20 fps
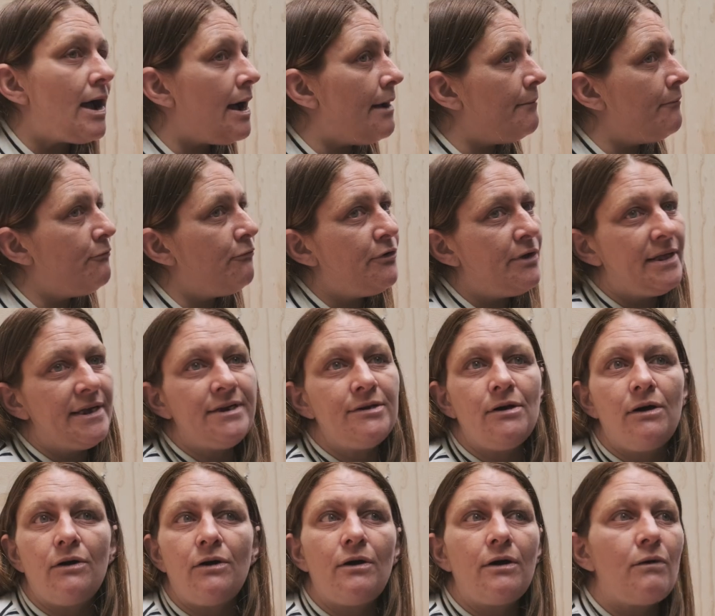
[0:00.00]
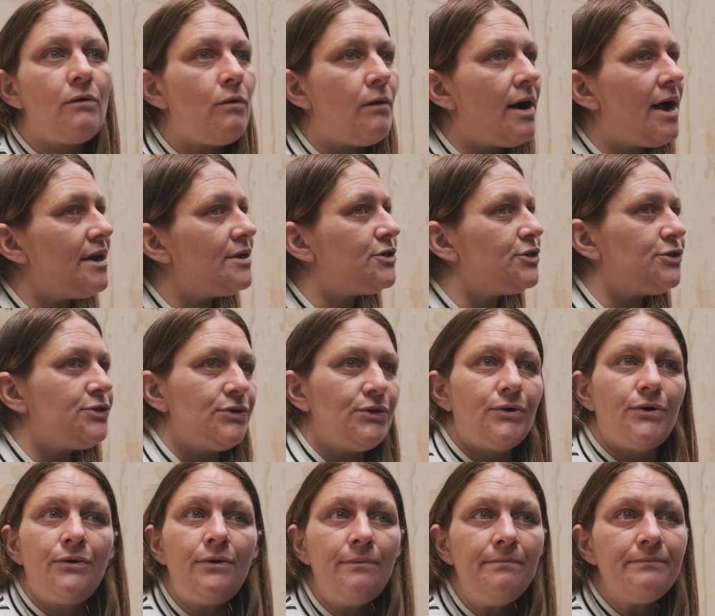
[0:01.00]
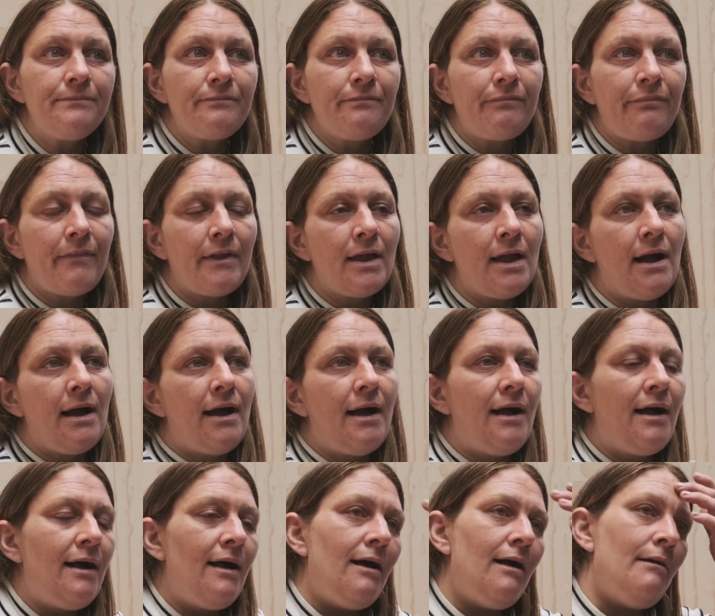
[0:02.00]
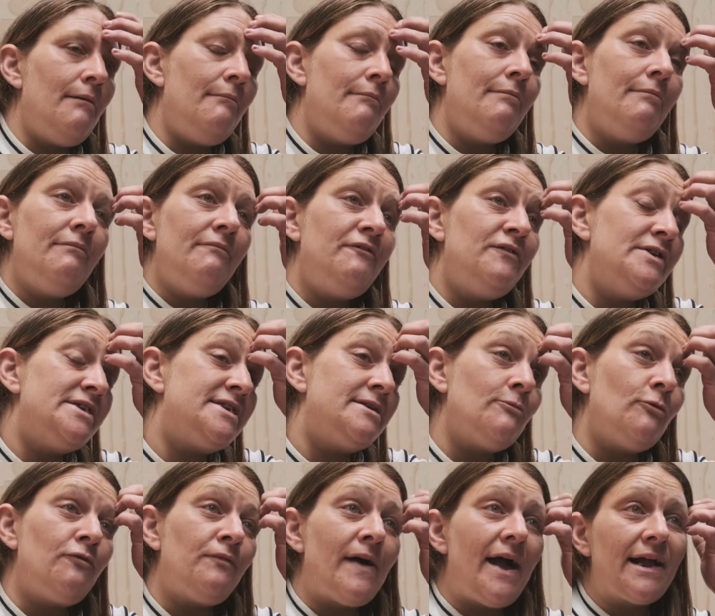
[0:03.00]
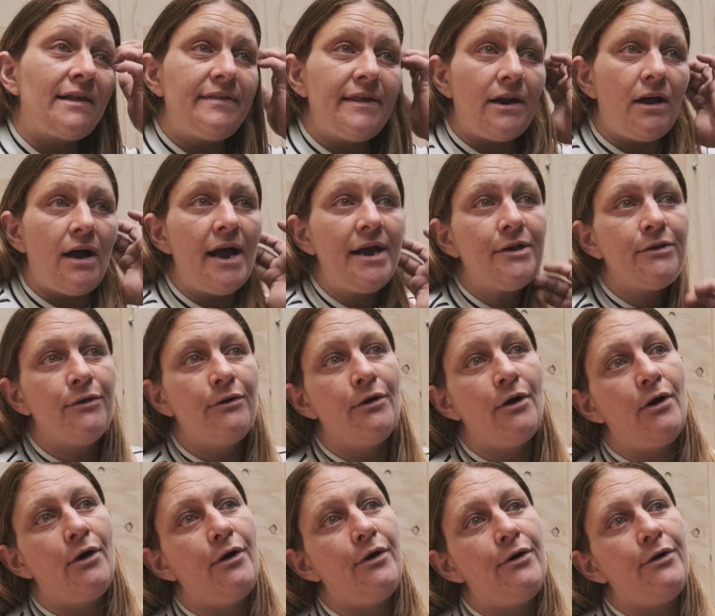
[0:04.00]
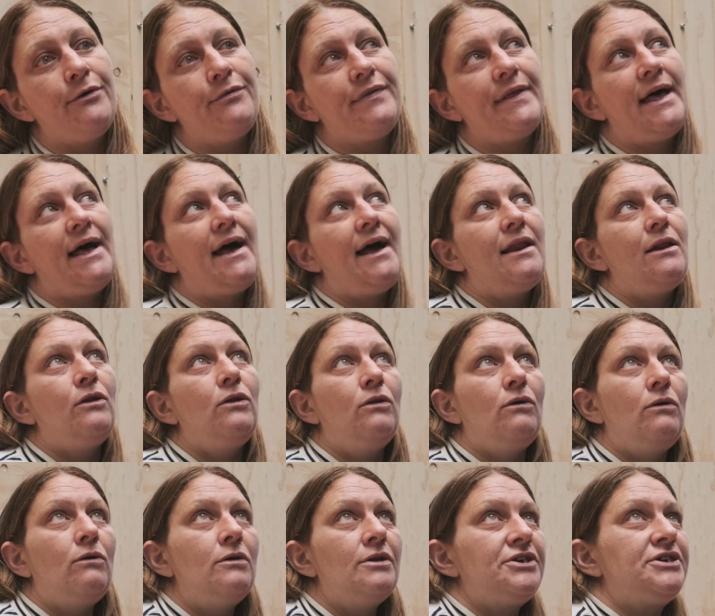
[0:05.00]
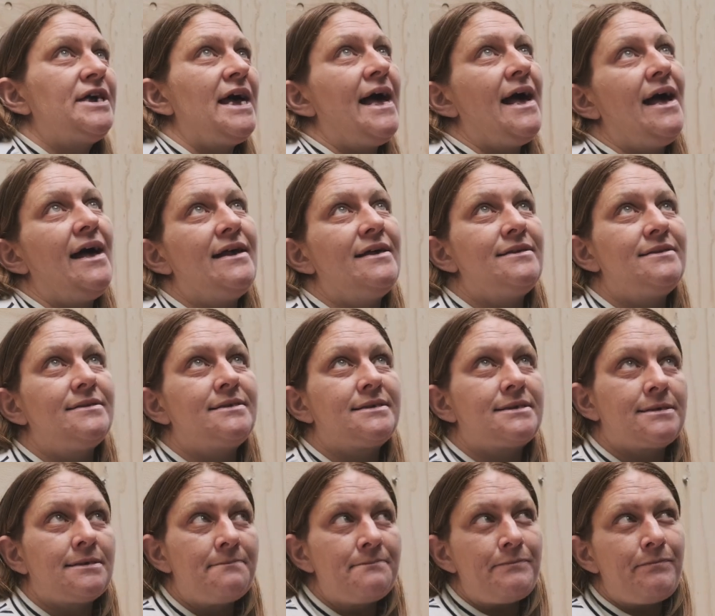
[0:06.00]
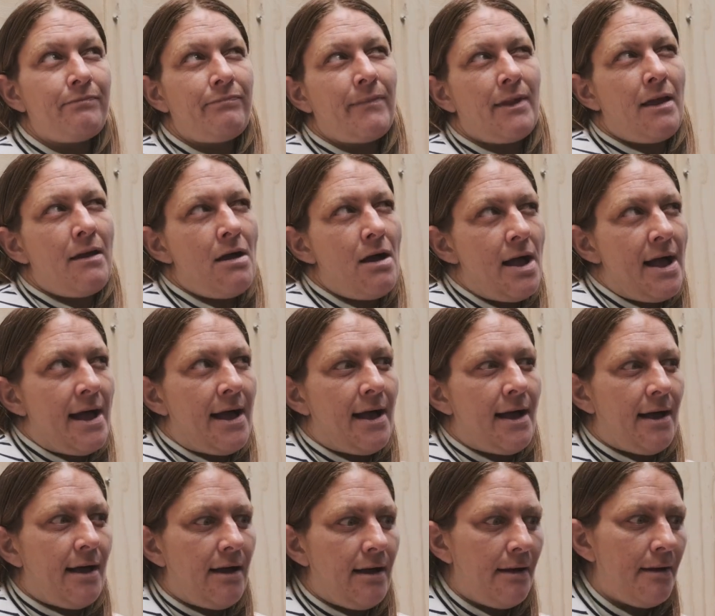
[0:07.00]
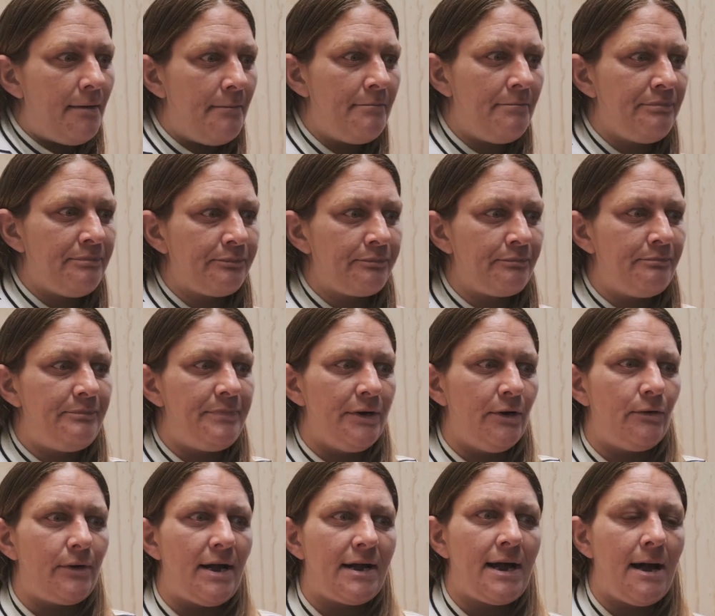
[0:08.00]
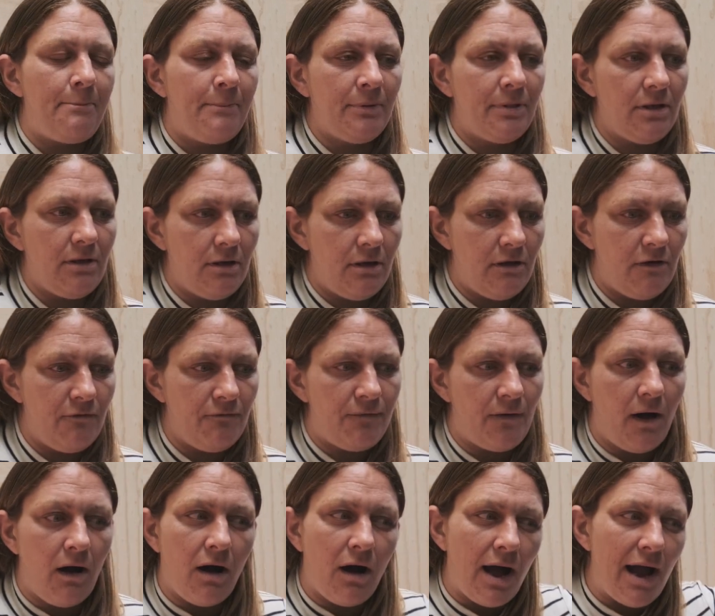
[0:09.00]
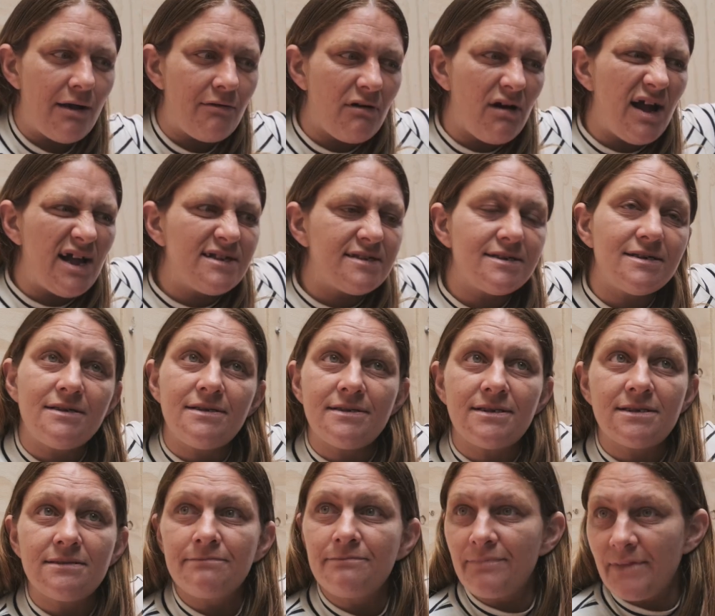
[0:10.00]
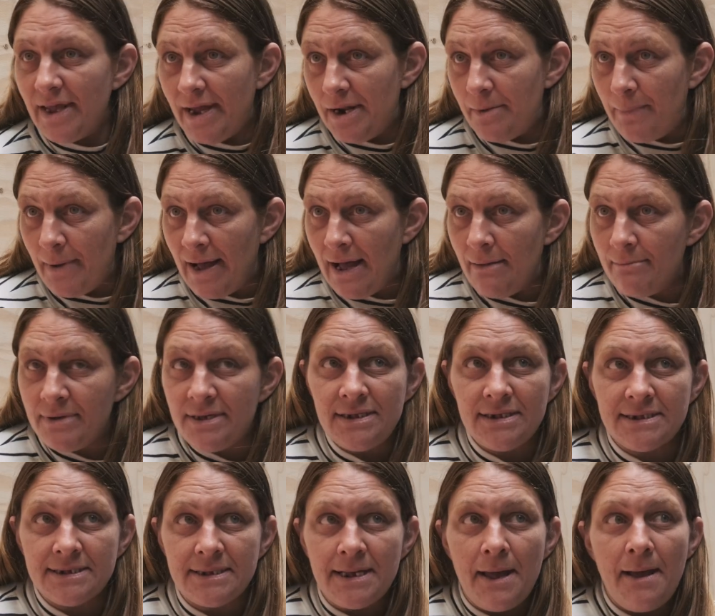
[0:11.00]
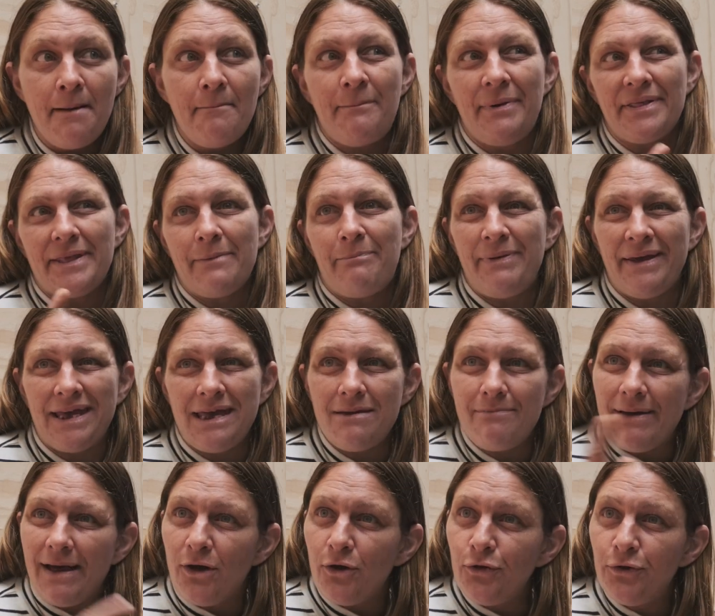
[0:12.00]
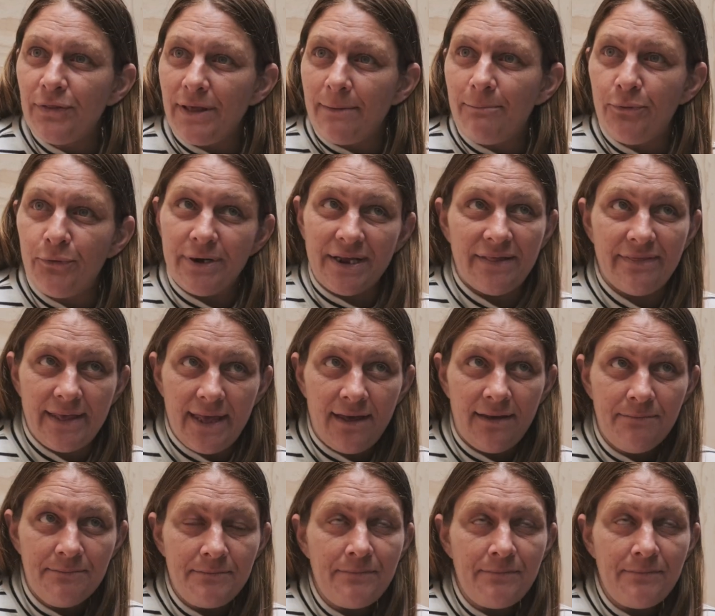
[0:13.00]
I'm really not quite sure. For the simple fact that I know that Launch has built a couple of high rises and apartments, but they're picky about who they put in there.